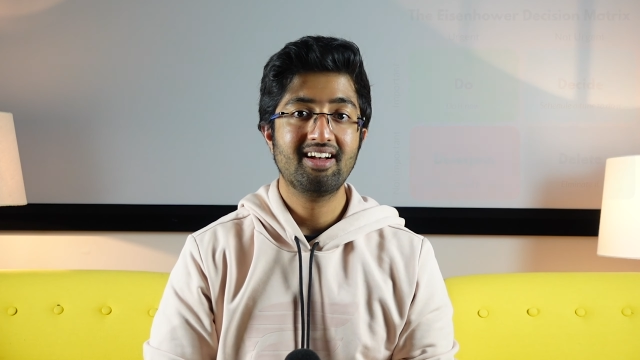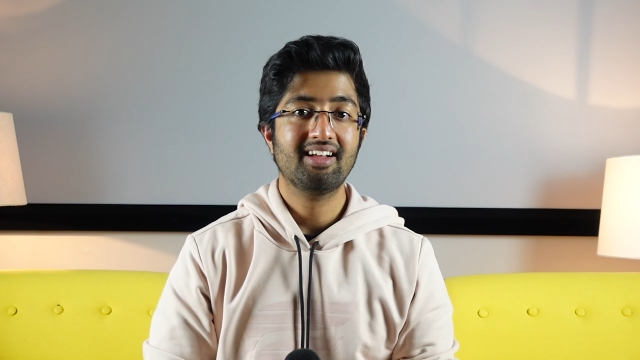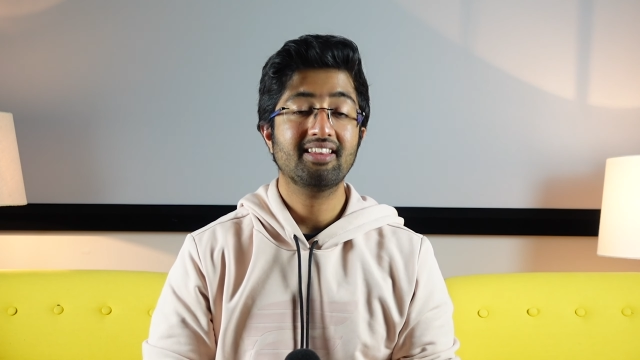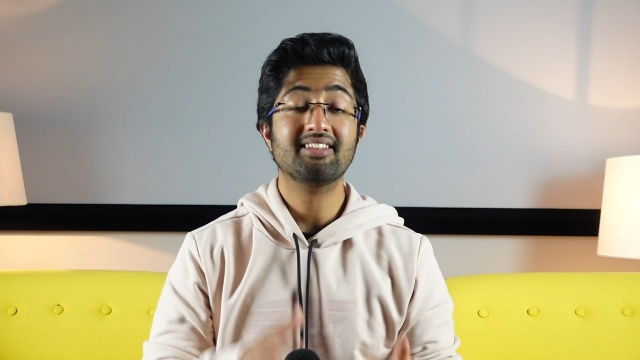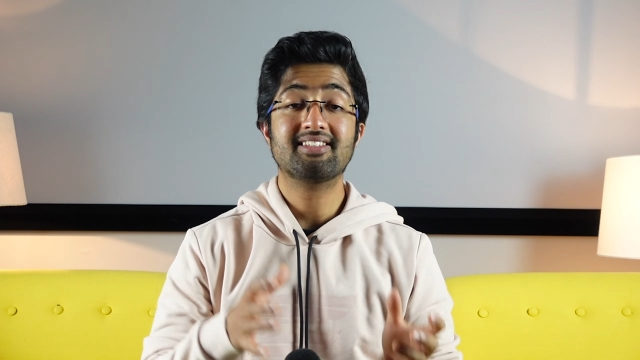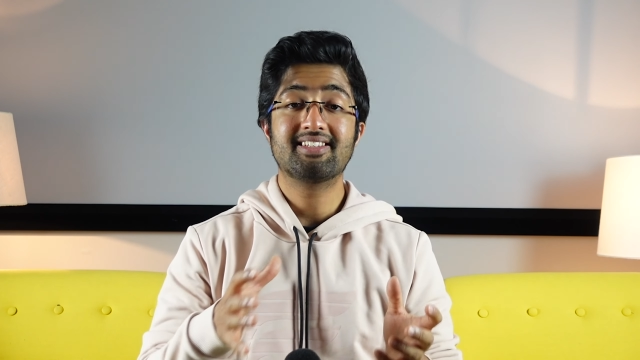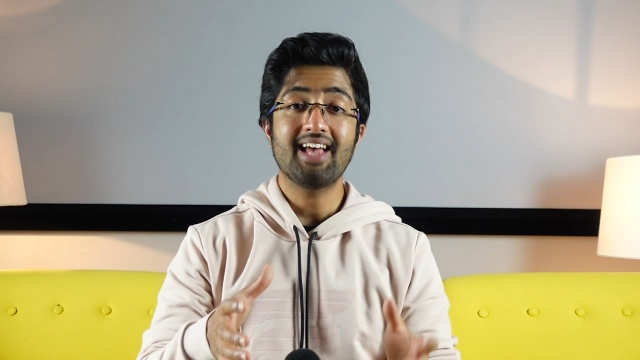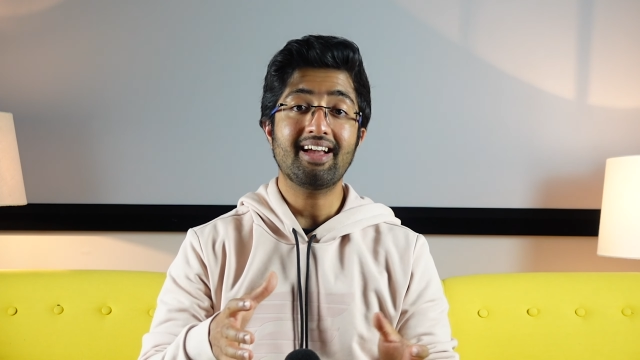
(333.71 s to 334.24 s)

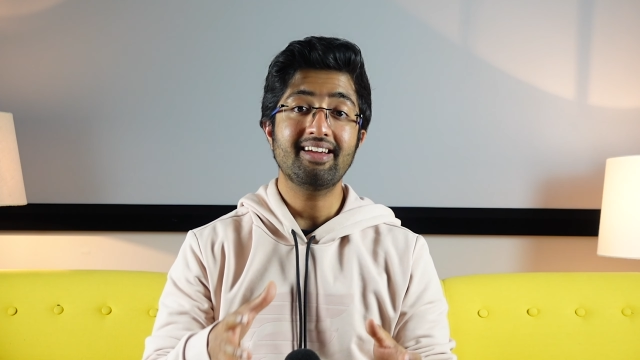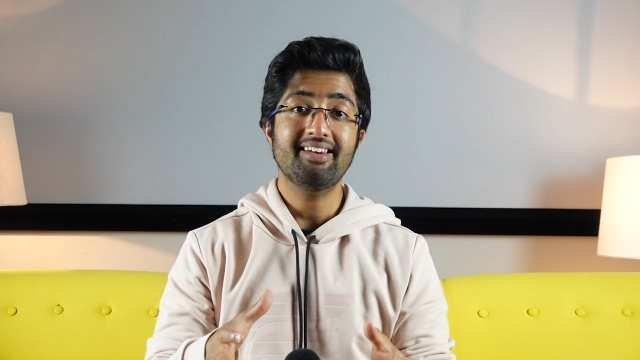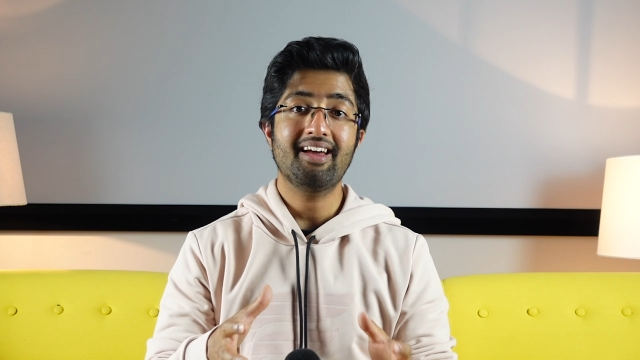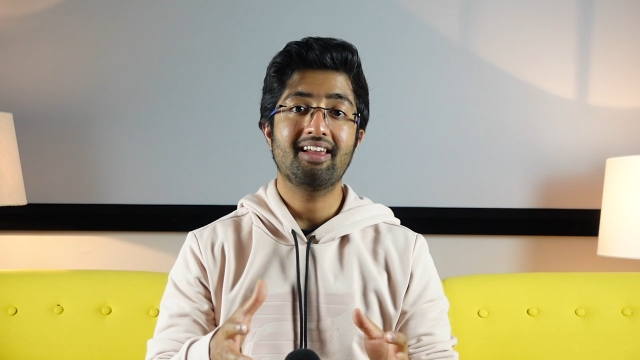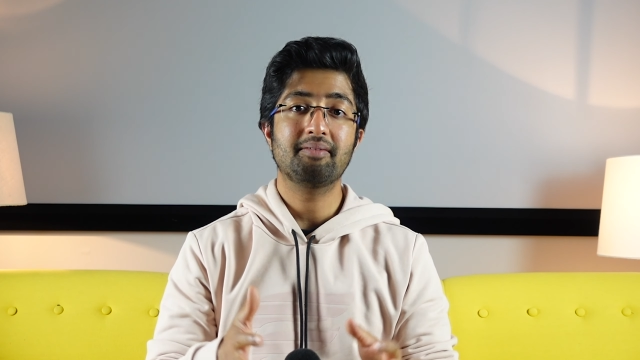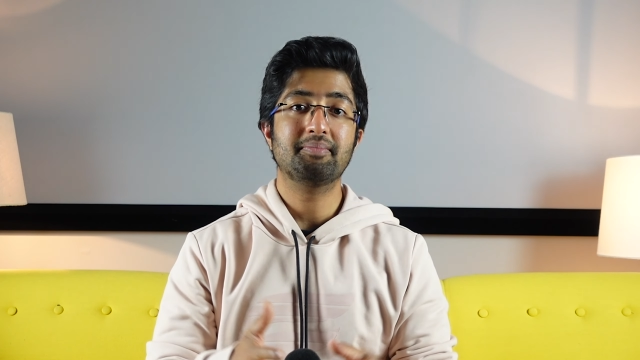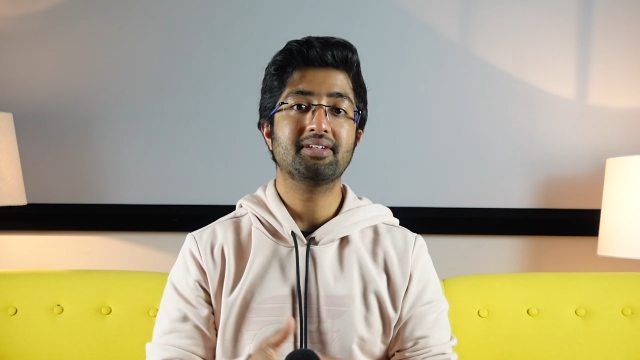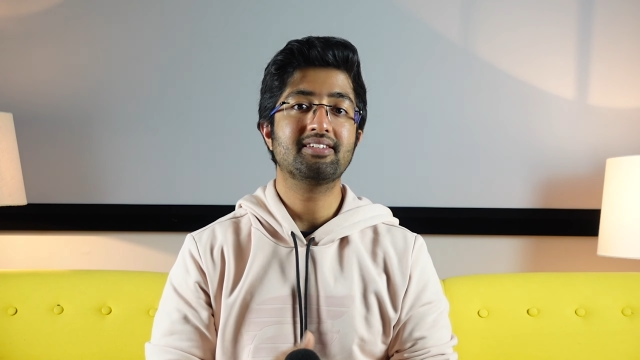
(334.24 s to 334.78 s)
The second
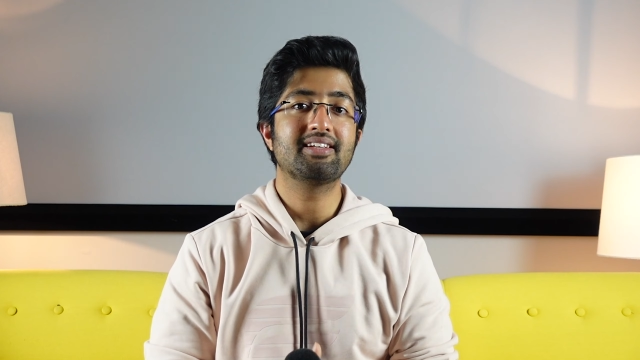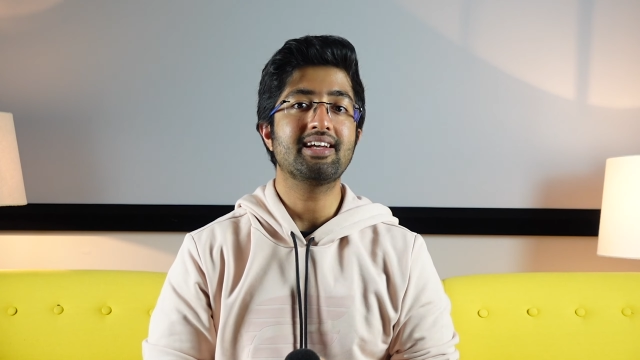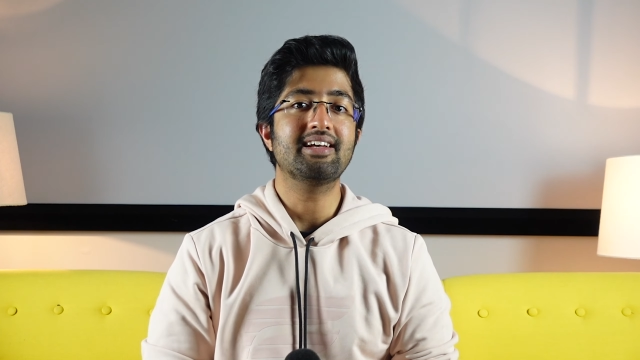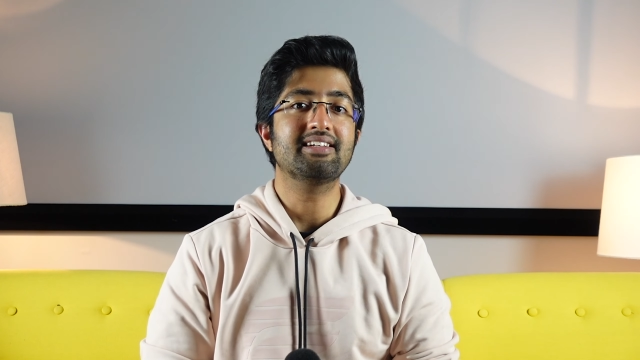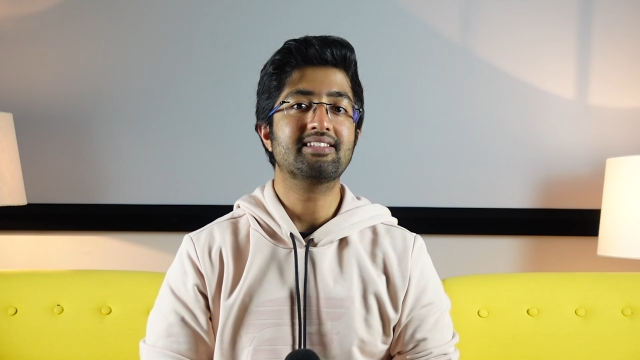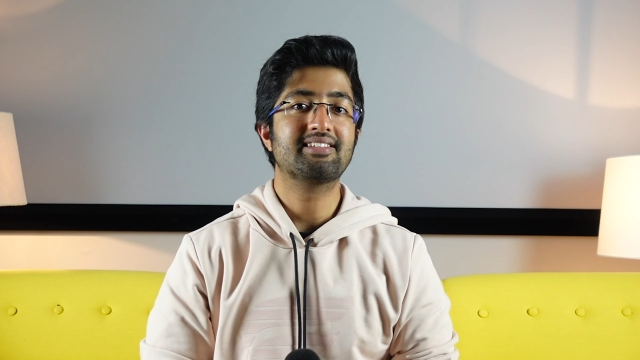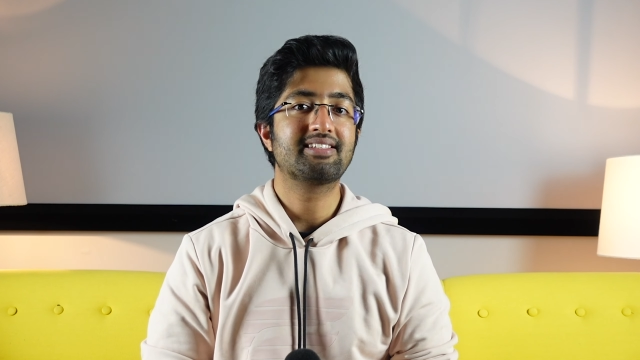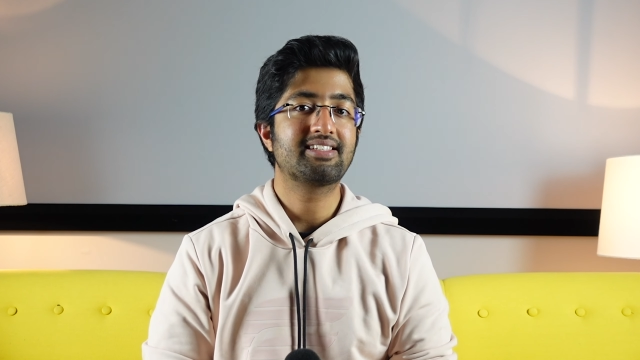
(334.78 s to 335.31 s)
element
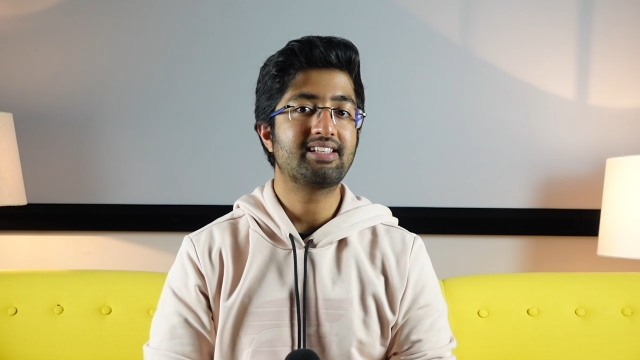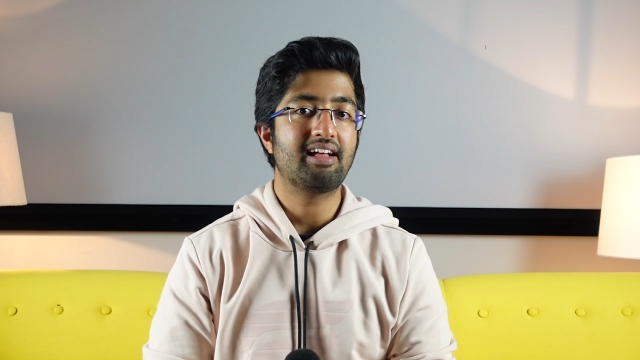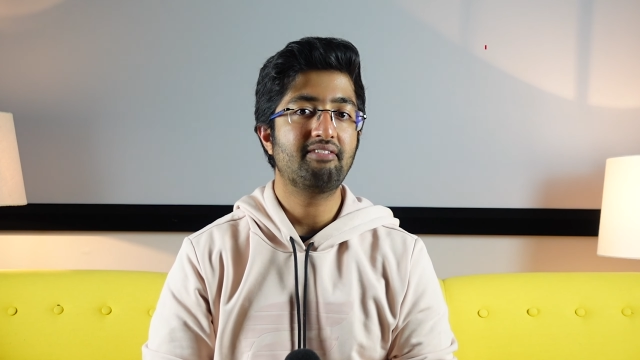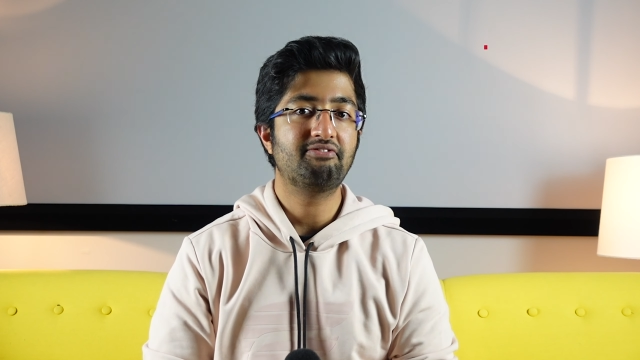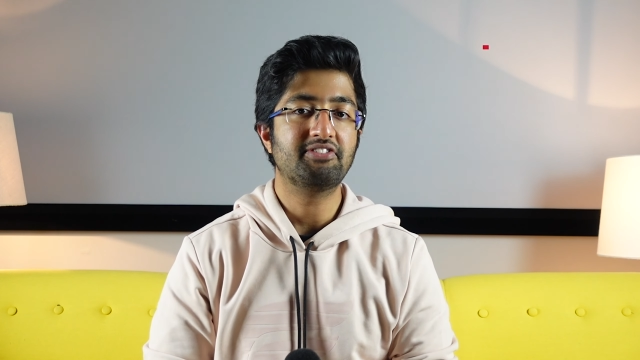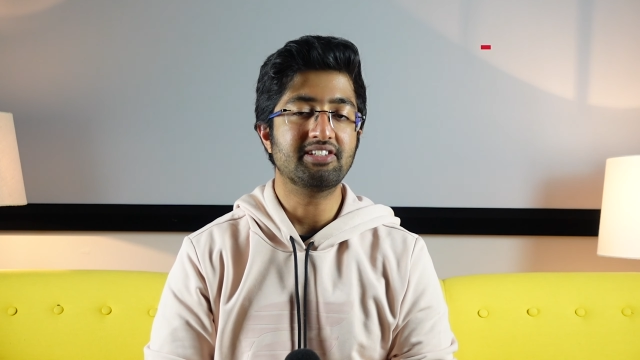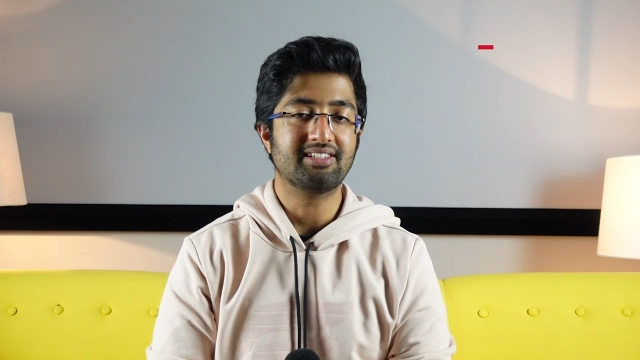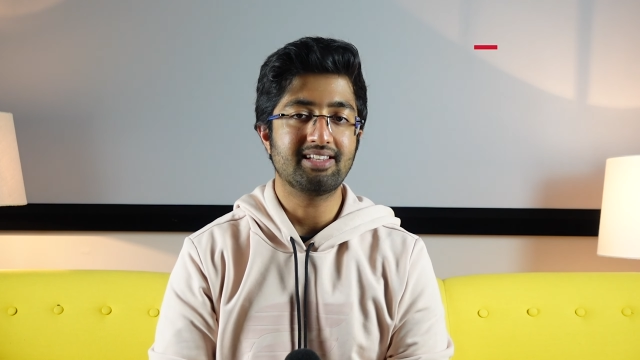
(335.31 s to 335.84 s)
is
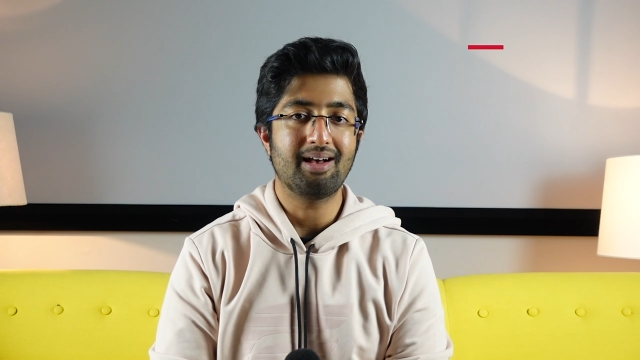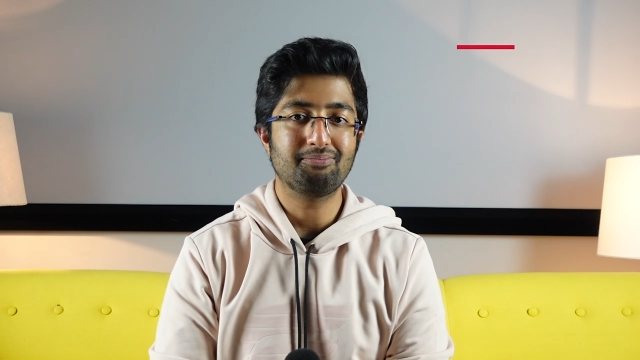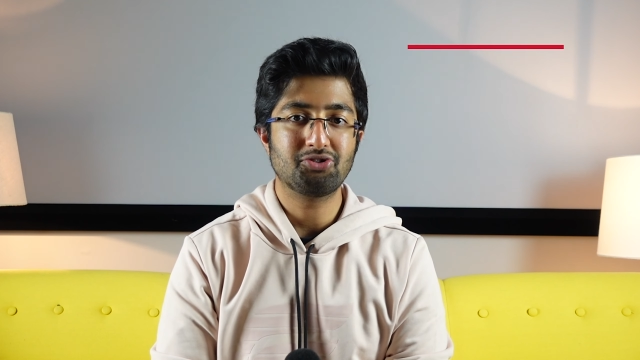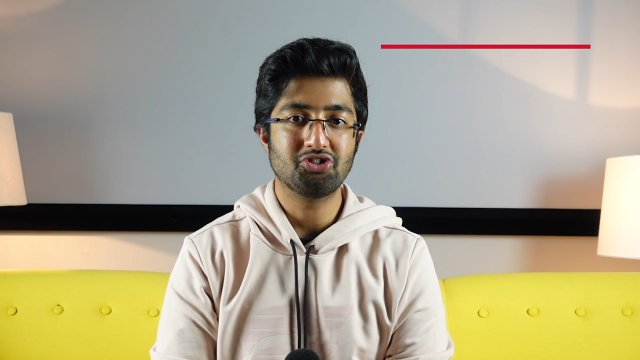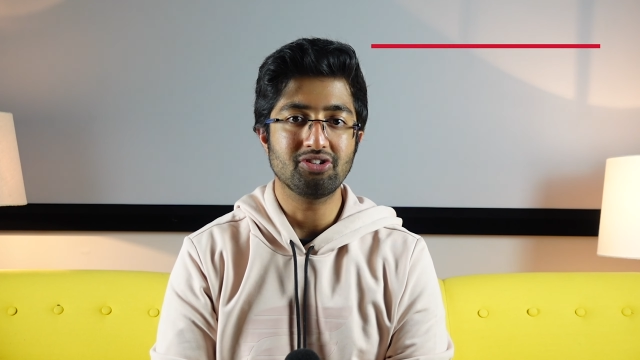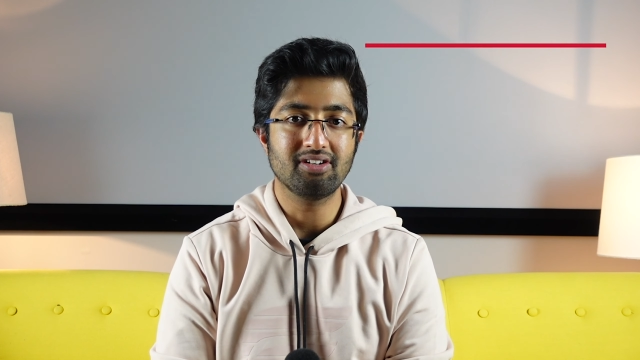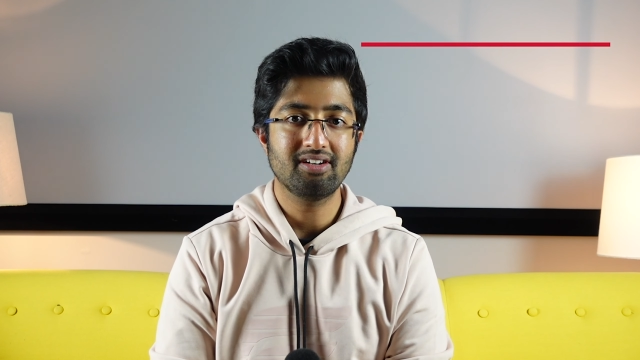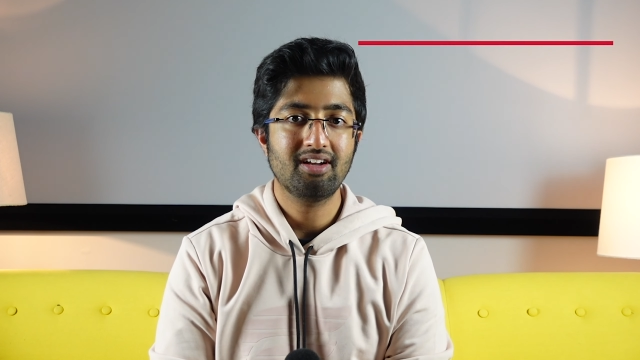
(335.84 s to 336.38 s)

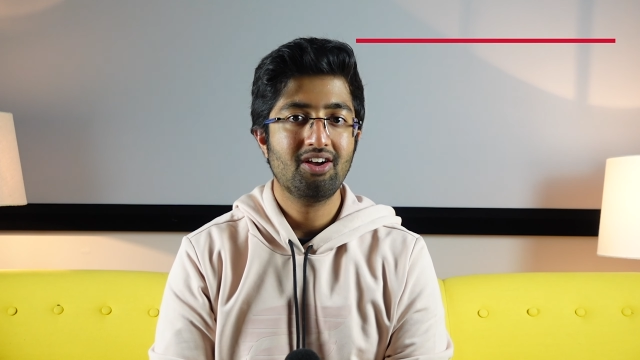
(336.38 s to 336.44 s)
self-deception.